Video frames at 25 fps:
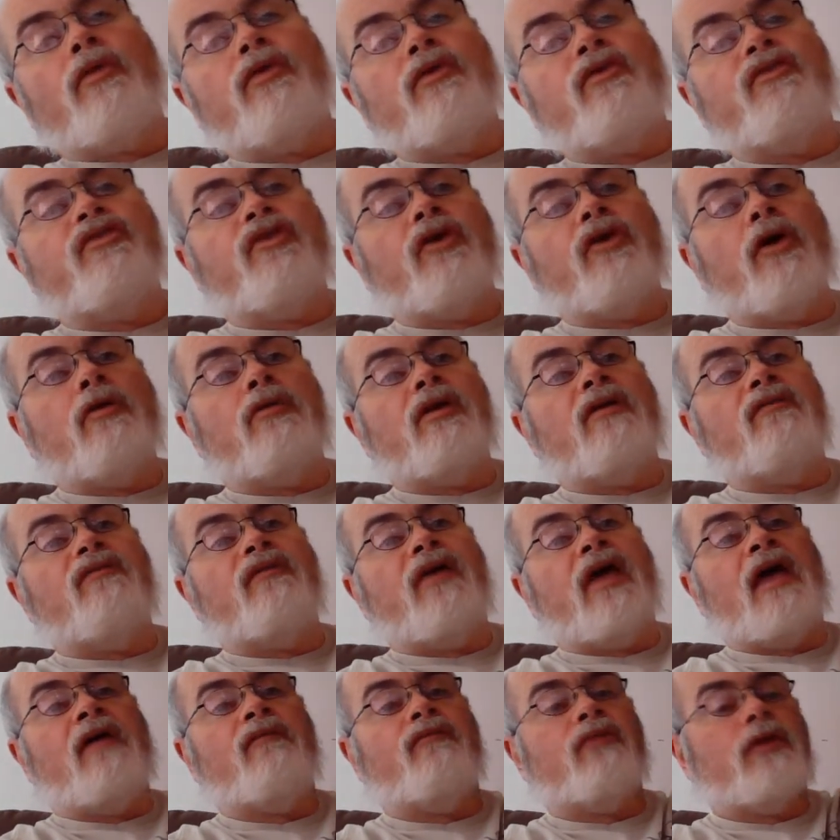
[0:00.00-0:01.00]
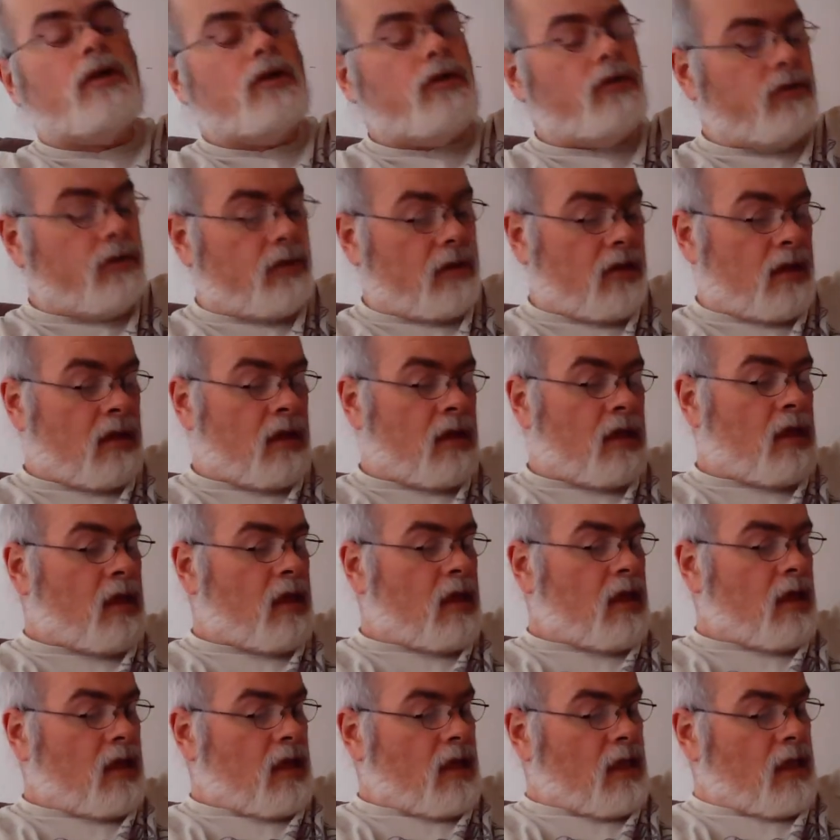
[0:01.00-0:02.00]
the zone of
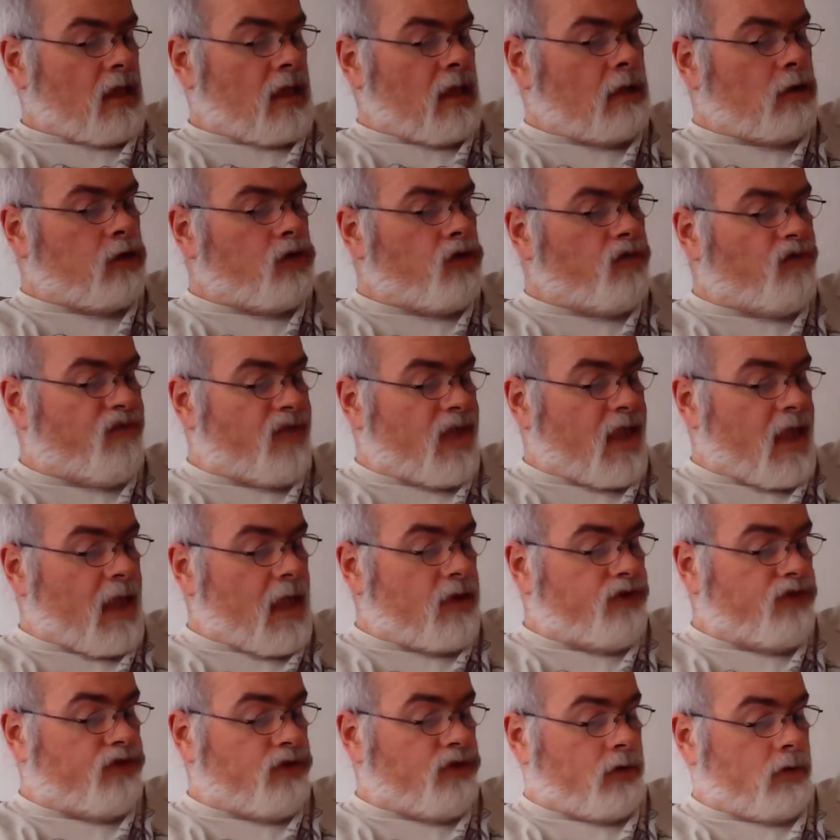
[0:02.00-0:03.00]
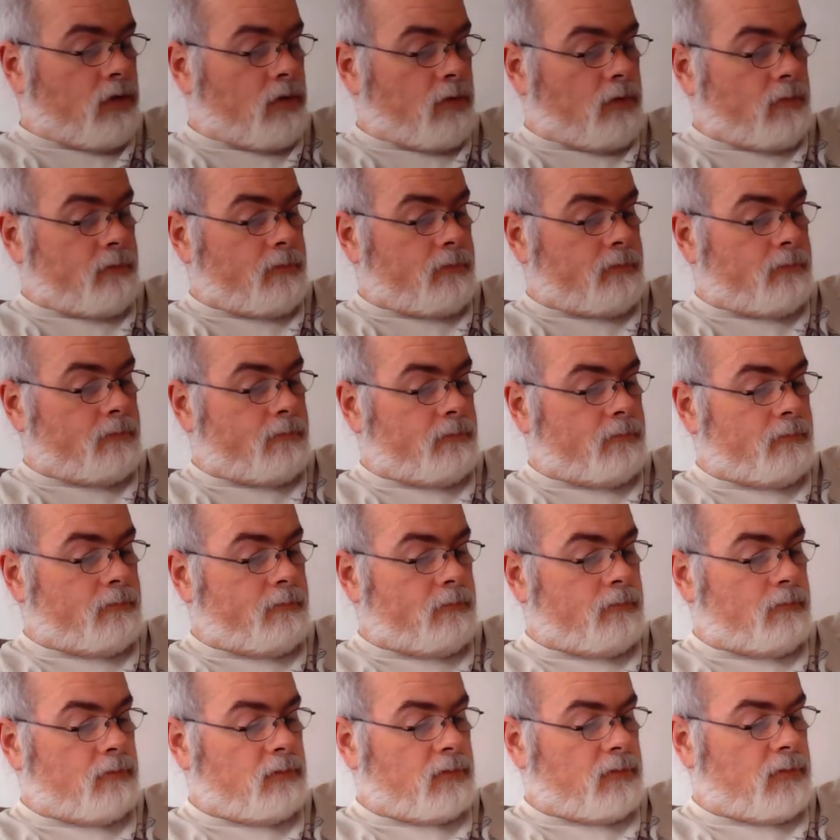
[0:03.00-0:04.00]
eluviation.
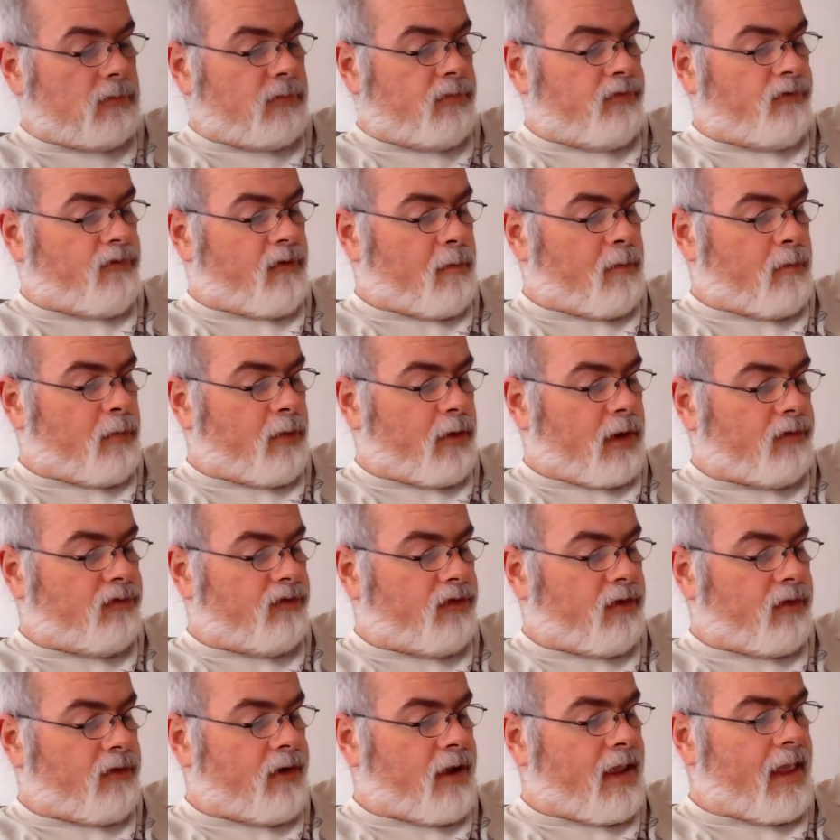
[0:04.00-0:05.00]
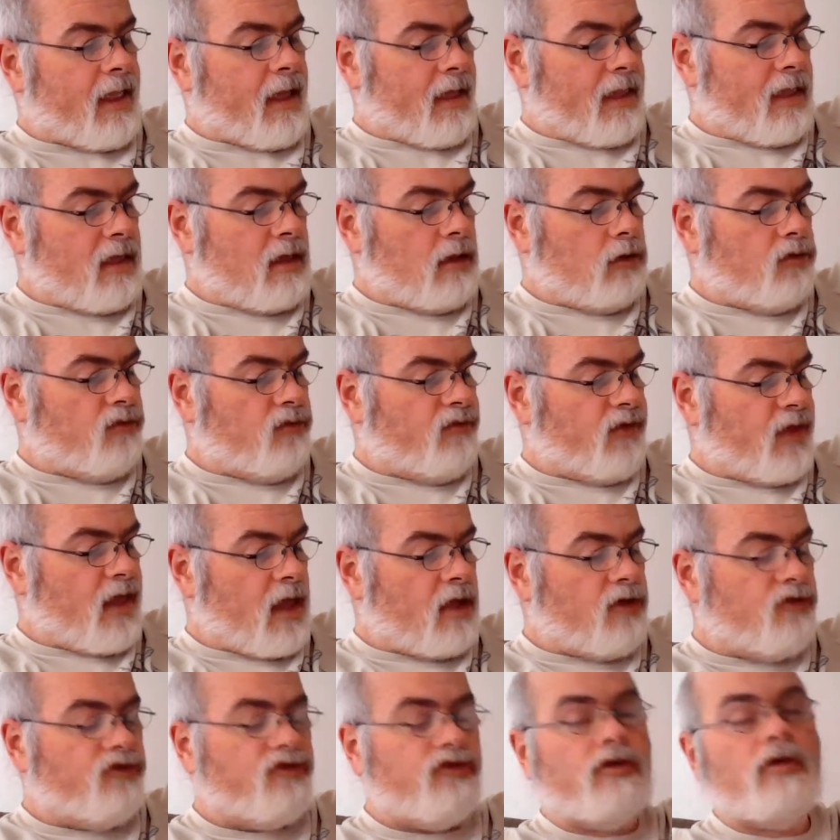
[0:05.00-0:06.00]
If I pronounce that right, yeah,
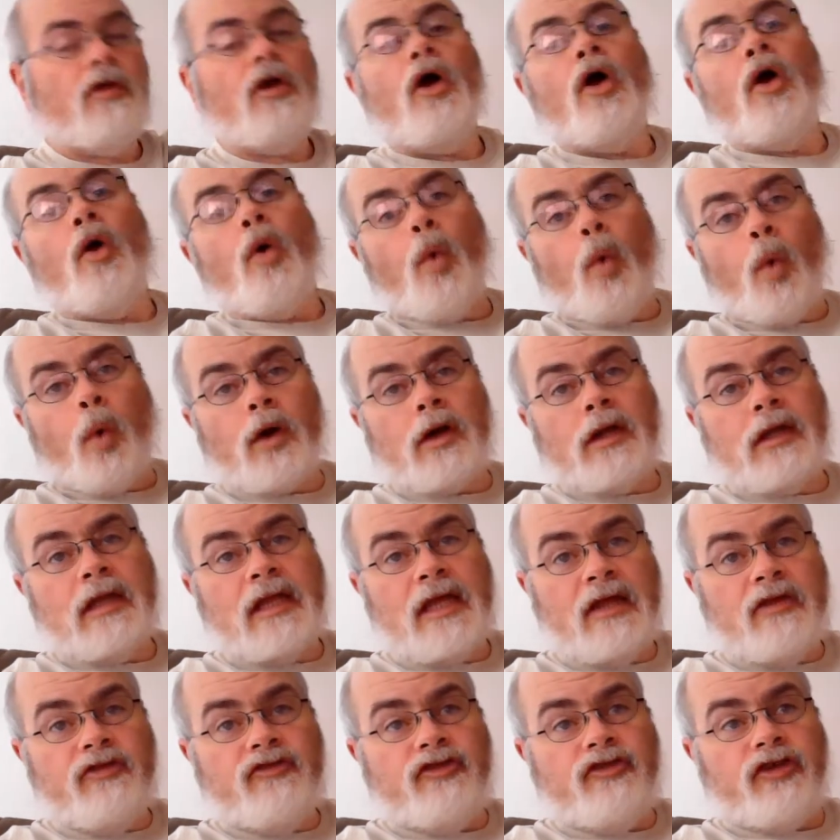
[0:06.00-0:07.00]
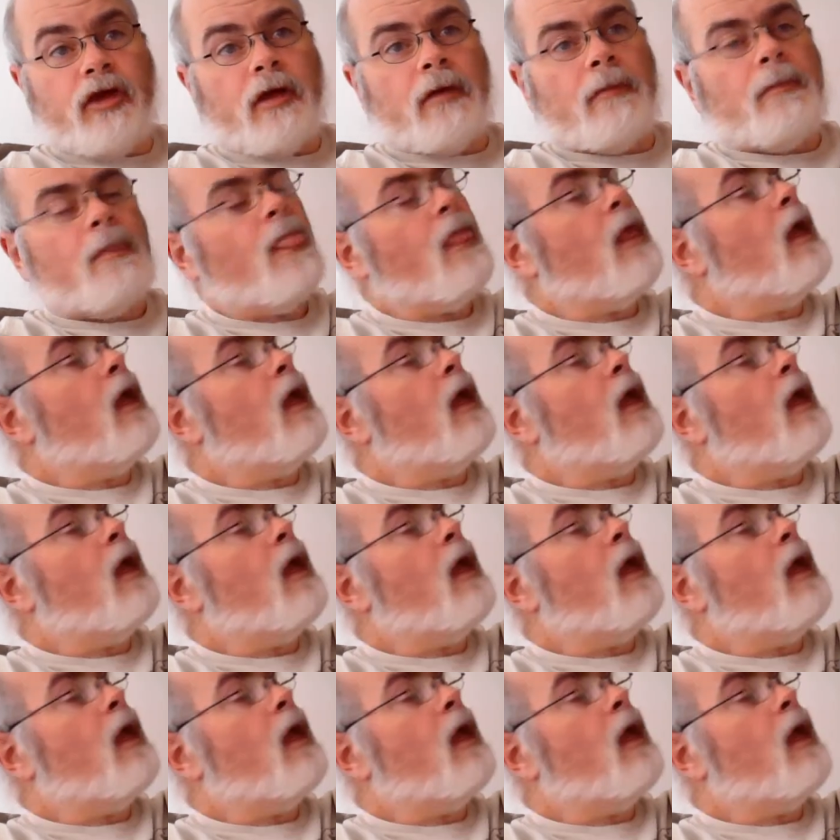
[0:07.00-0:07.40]
eluviation or leaching.